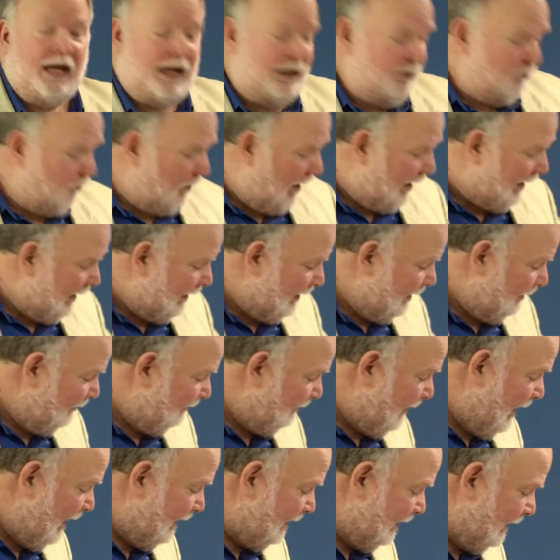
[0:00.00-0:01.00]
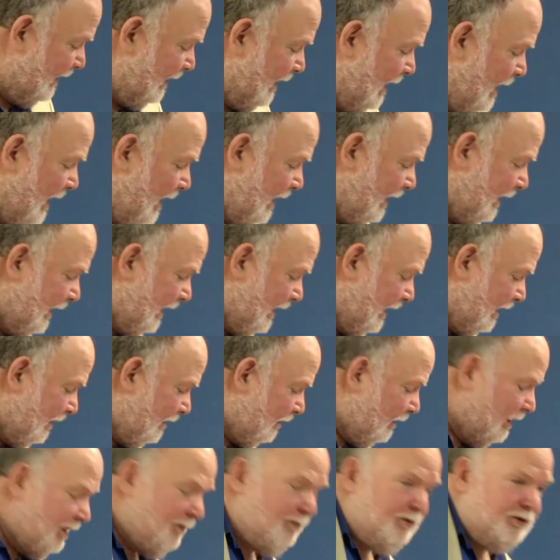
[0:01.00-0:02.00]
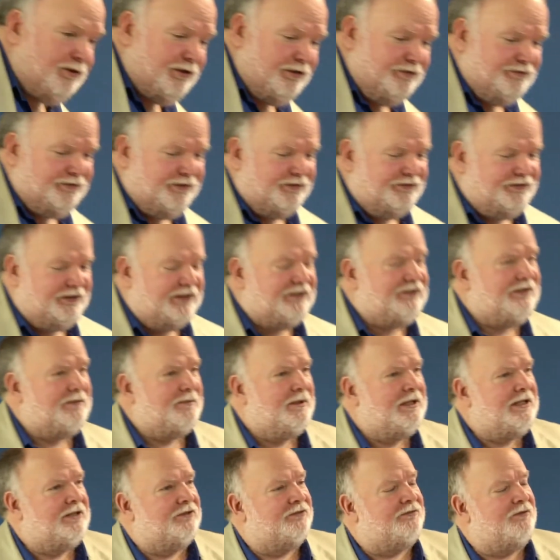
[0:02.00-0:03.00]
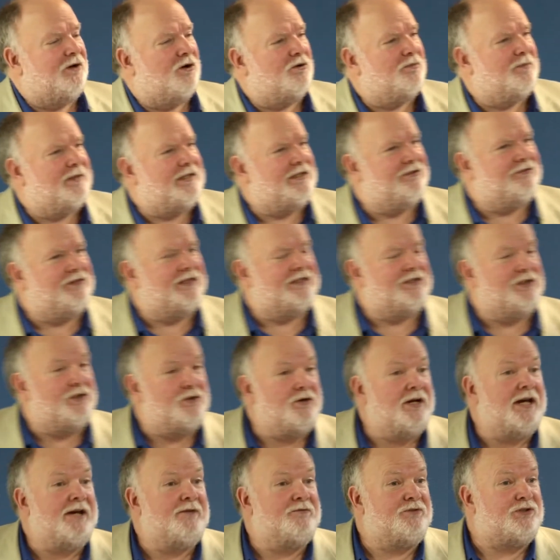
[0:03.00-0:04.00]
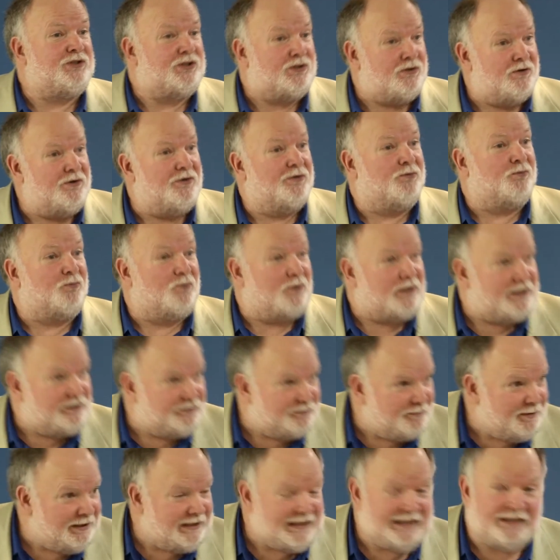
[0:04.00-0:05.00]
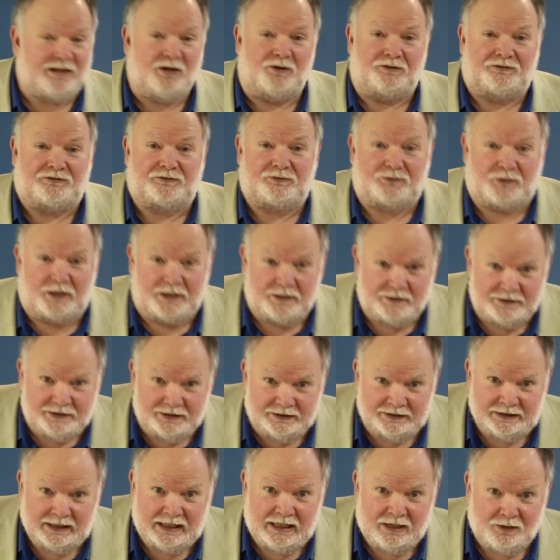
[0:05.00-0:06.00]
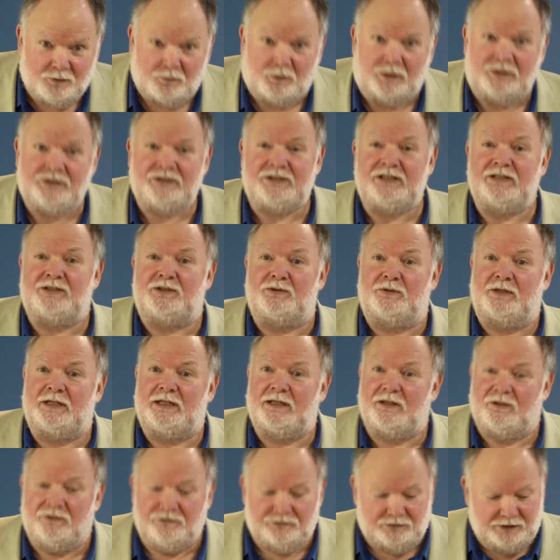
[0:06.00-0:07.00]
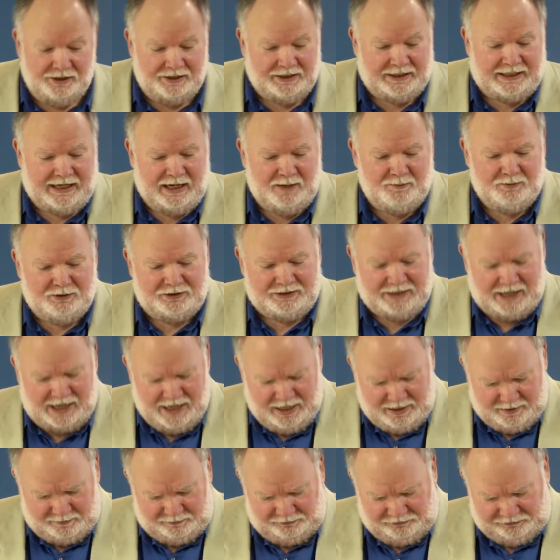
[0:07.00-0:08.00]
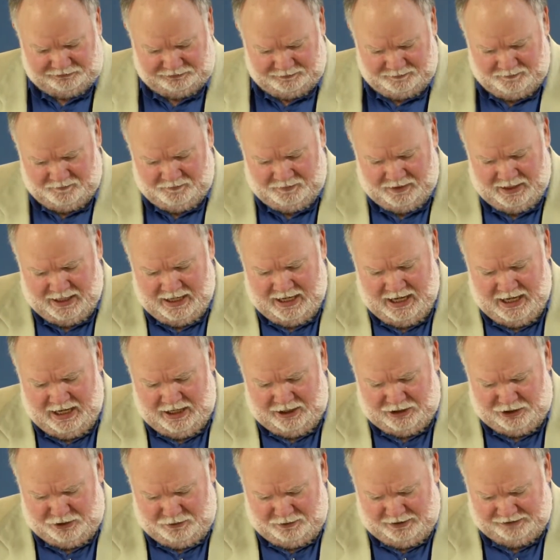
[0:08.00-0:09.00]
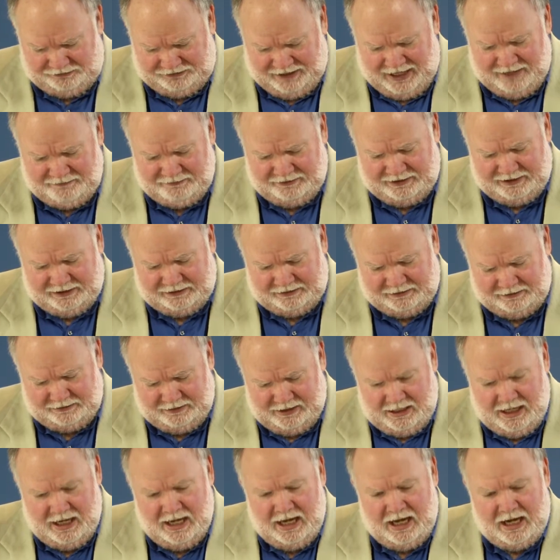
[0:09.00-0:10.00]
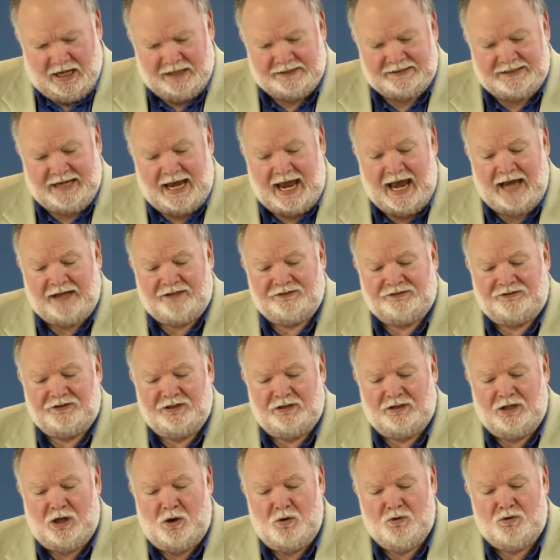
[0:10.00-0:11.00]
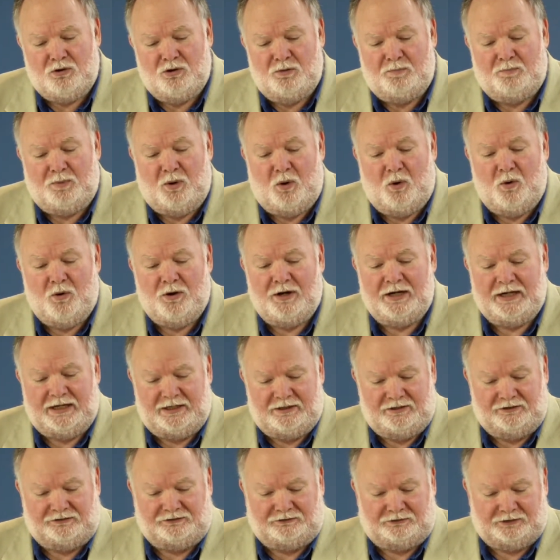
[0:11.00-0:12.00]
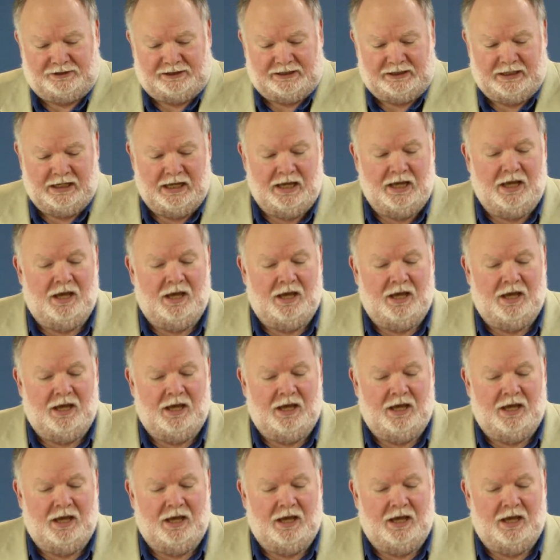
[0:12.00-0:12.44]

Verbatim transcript: And in fact, the, the, the producer of 60 Minutes phoned me and said, You have Judith Reisman in Australia? What's she doing in Australia? The Canberra Times, U.S. advocate, attacks the local porn industry.